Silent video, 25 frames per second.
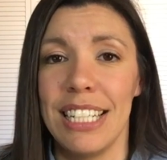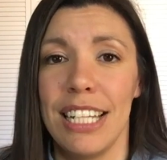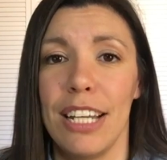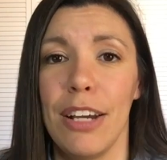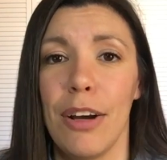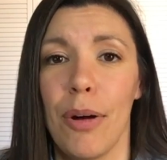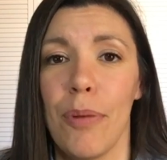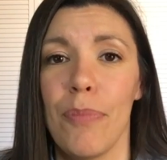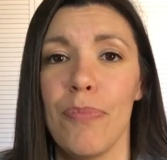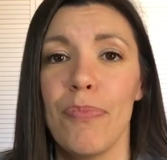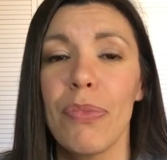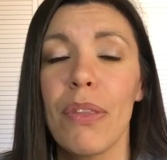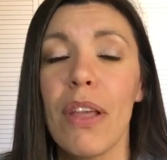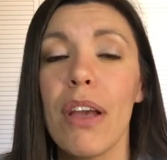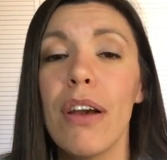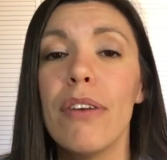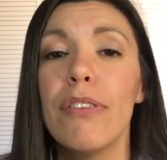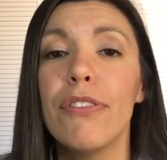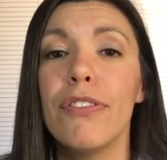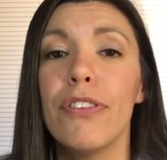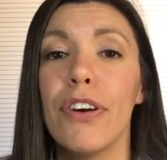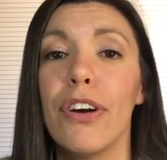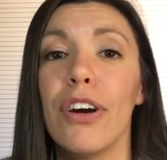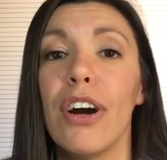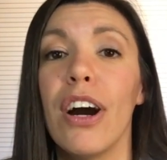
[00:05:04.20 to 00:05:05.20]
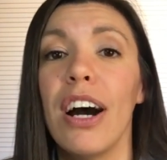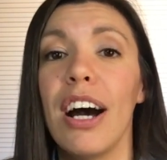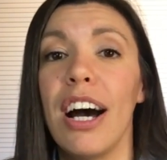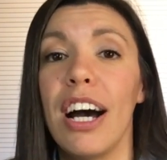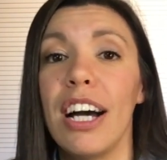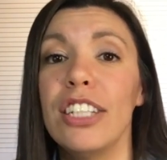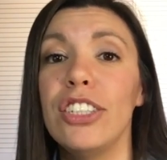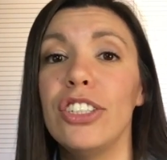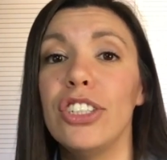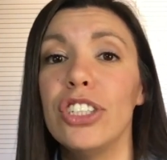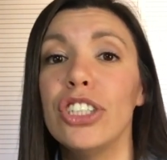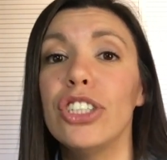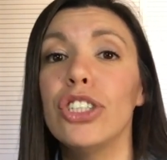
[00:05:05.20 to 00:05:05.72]
deal for
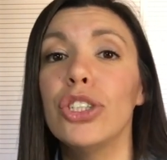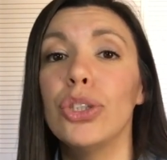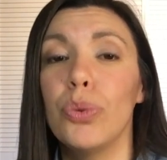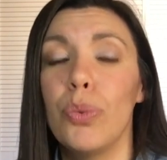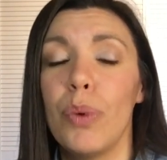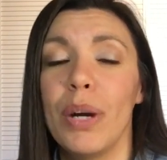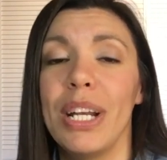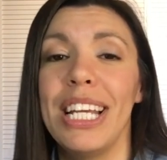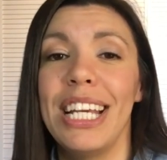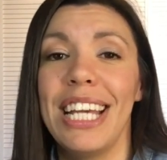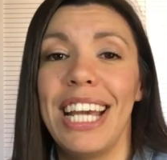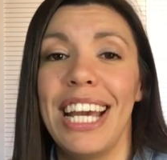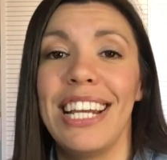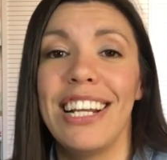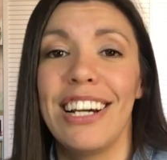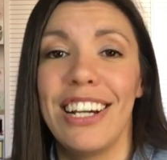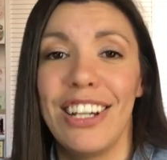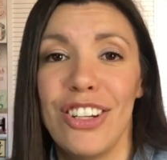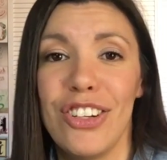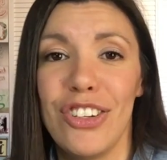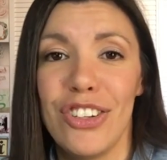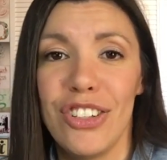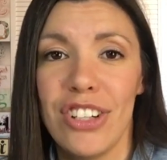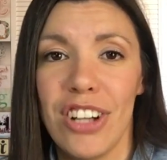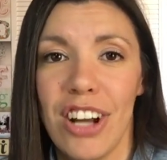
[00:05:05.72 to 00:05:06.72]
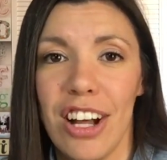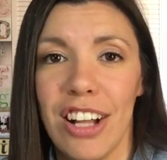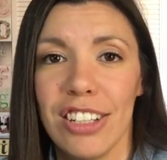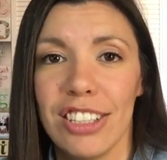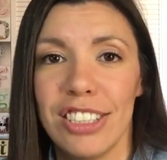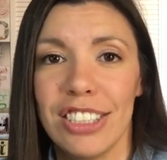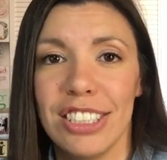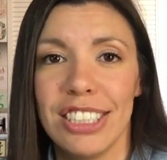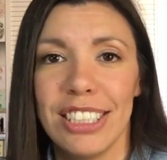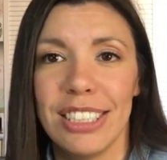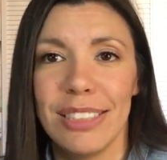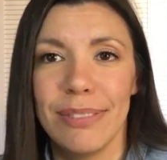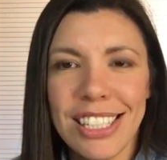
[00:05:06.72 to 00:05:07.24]
under
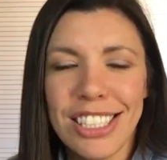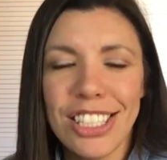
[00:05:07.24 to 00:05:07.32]
$2,800.